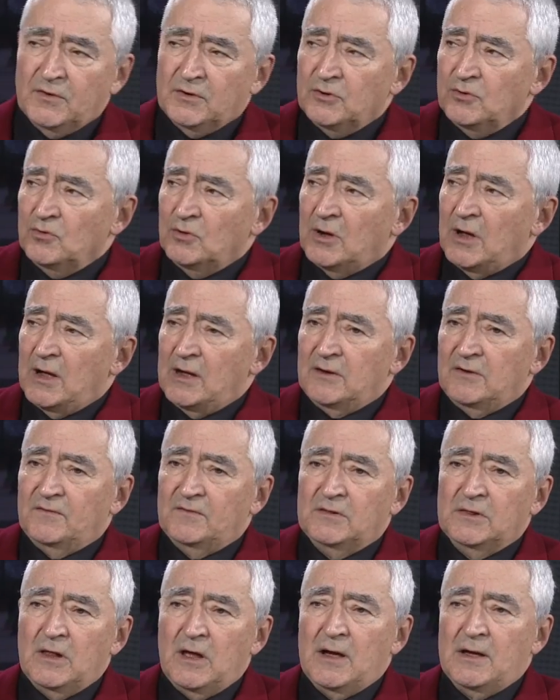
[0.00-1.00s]
a new kind of
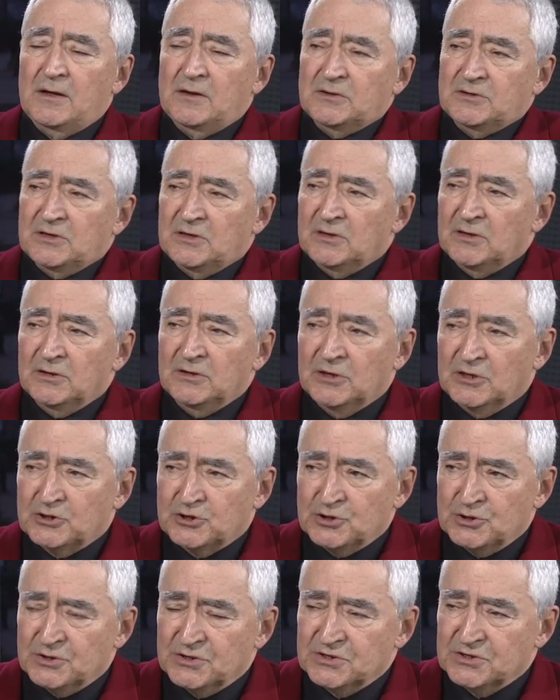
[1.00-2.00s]
client in
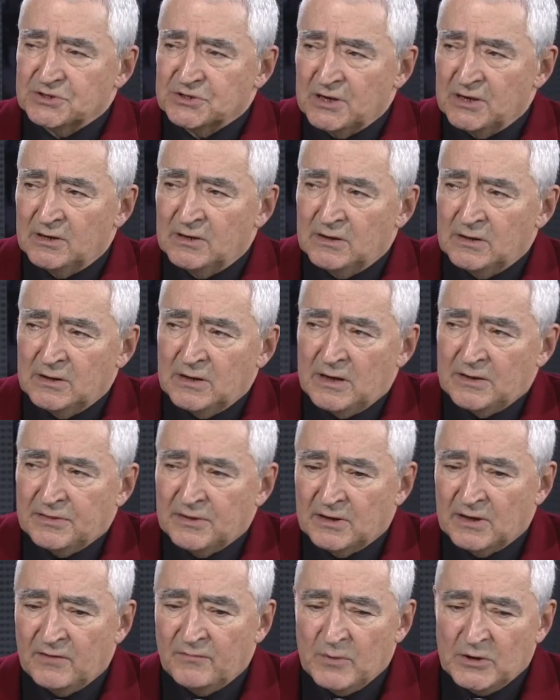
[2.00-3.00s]
addictions. I
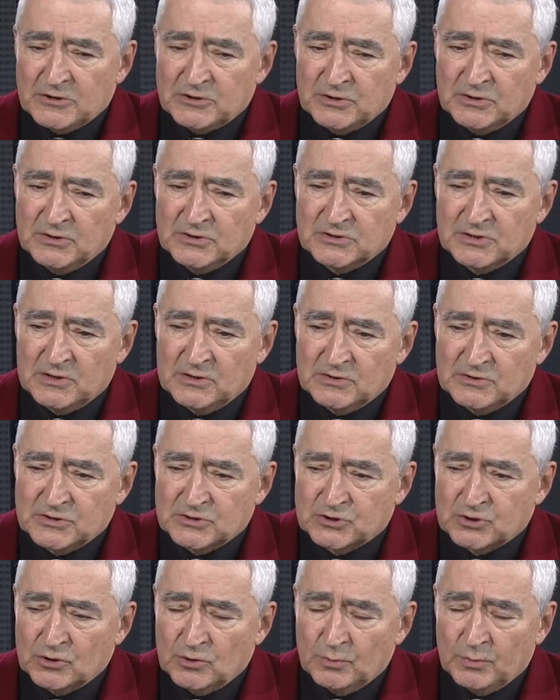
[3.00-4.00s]
think I've mentioned this on this
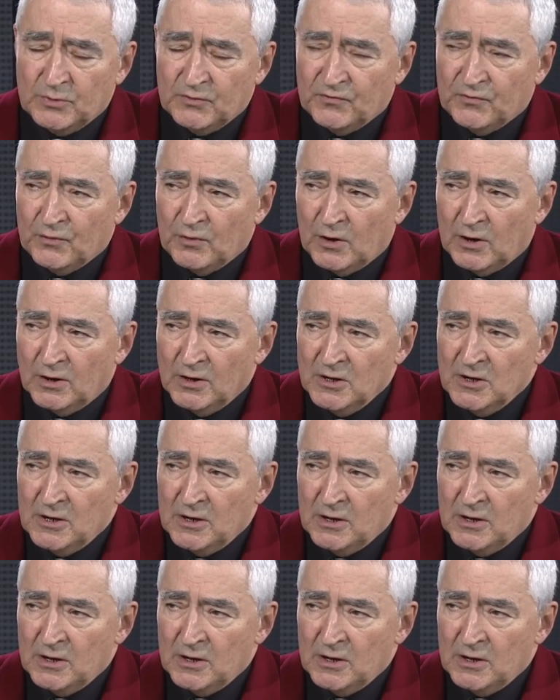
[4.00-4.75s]
show before.